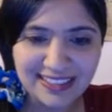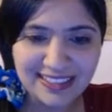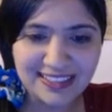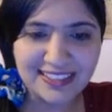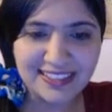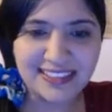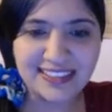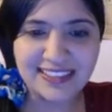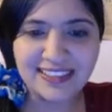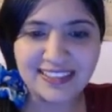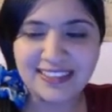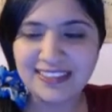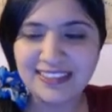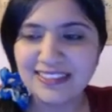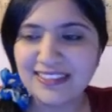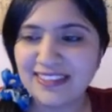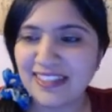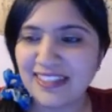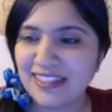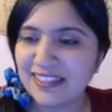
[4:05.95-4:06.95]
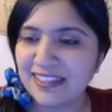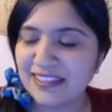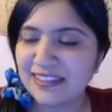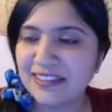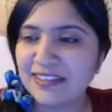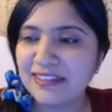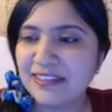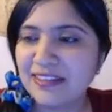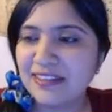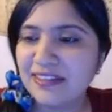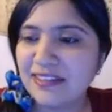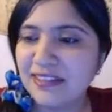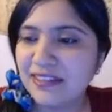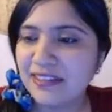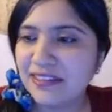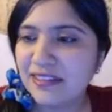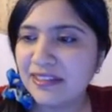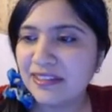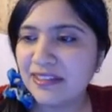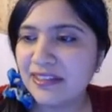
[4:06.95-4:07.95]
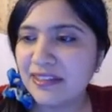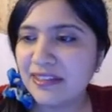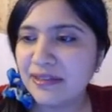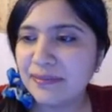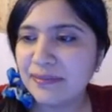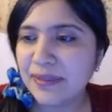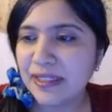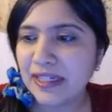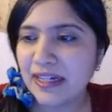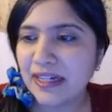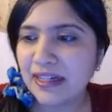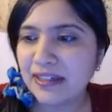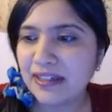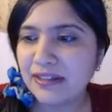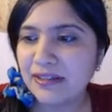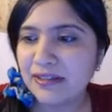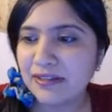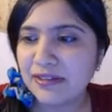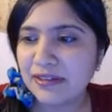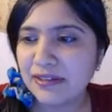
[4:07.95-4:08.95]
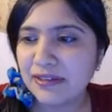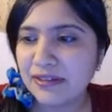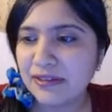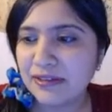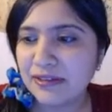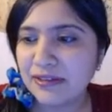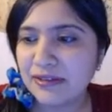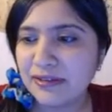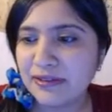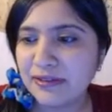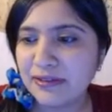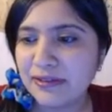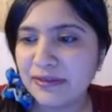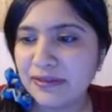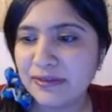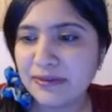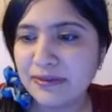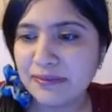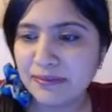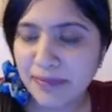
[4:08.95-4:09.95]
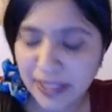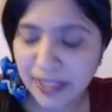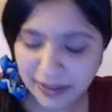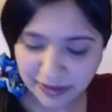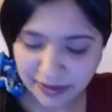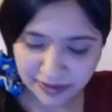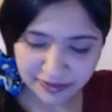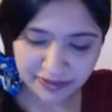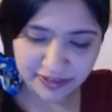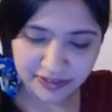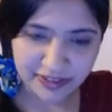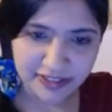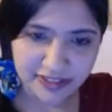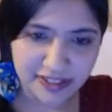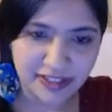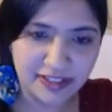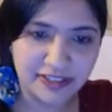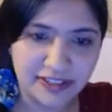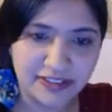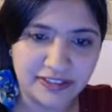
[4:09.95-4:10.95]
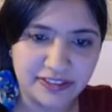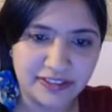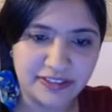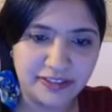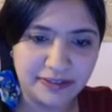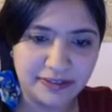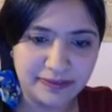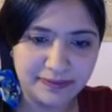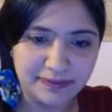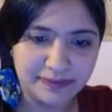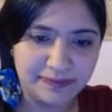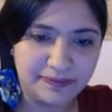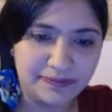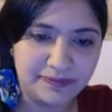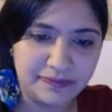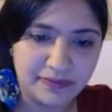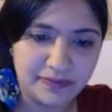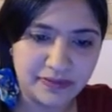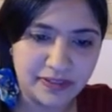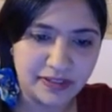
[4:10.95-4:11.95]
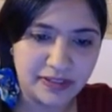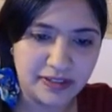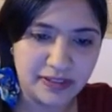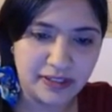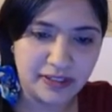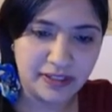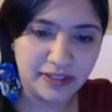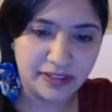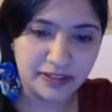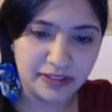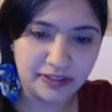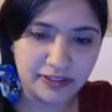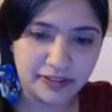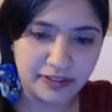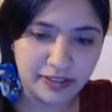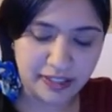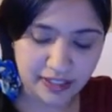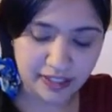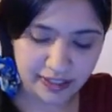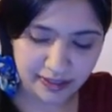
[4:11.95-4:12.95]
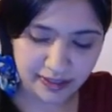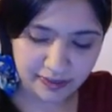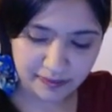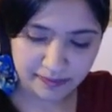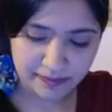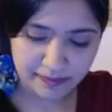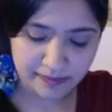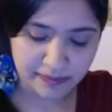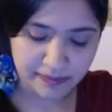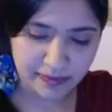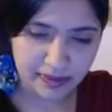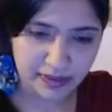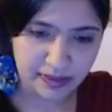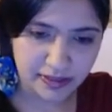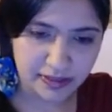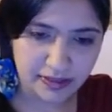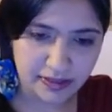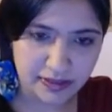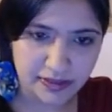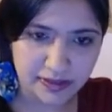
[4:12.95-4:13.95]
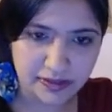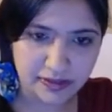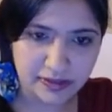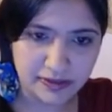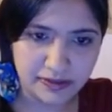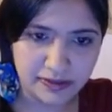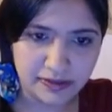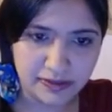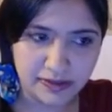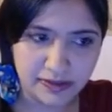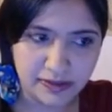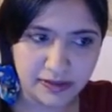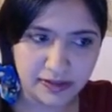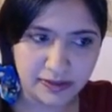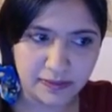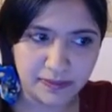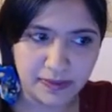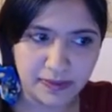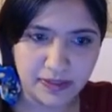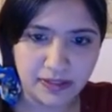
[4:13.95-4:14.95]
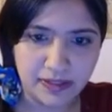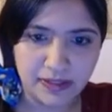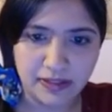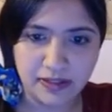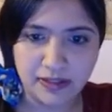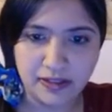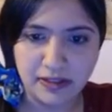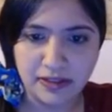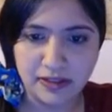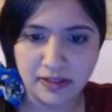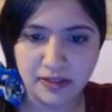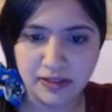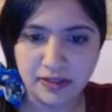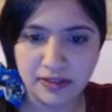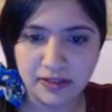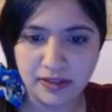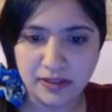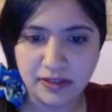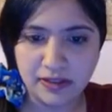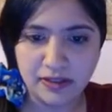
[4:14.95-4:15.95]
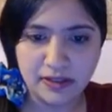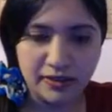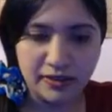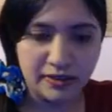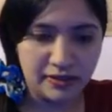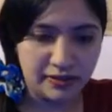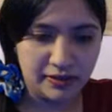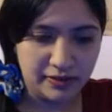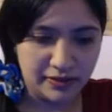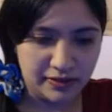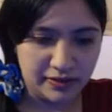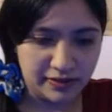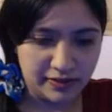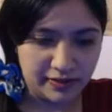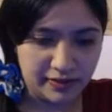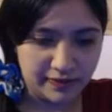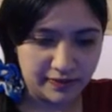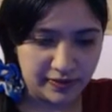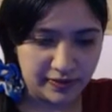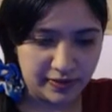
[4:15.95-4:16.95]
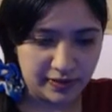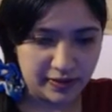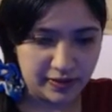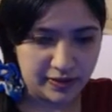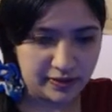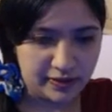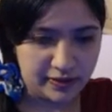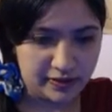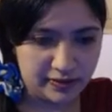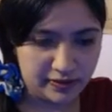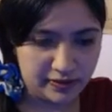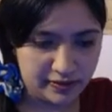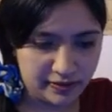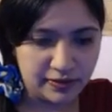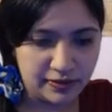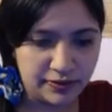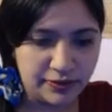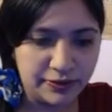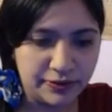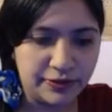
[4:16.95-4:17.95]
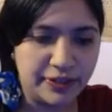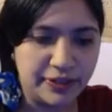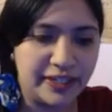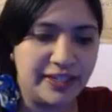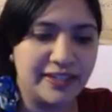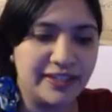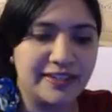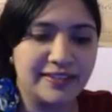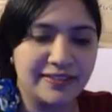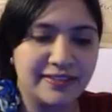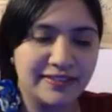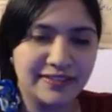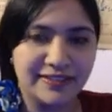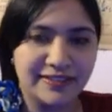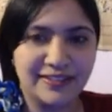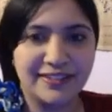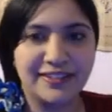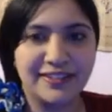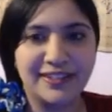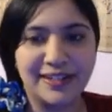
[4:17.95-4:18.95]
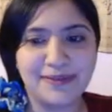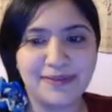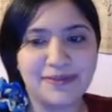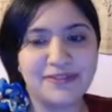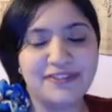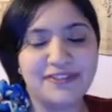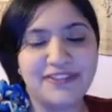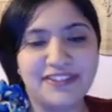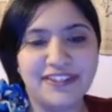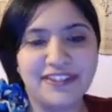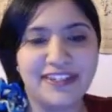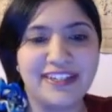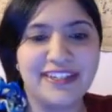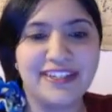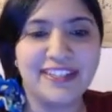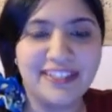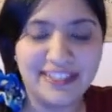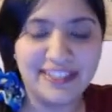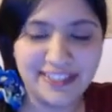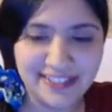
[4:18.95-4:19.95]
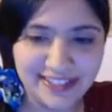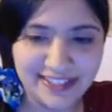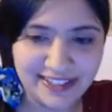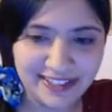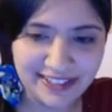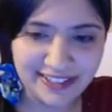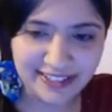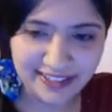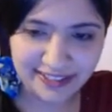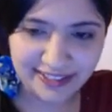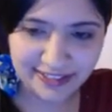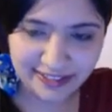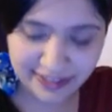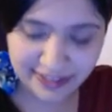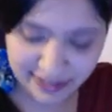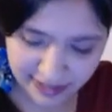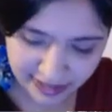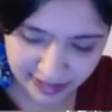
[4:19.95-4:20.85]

Alright. But yeah, so background for this character. Her name is gonna be, let's see if I, Ruhi. Her name's Ruhi. It's an Indian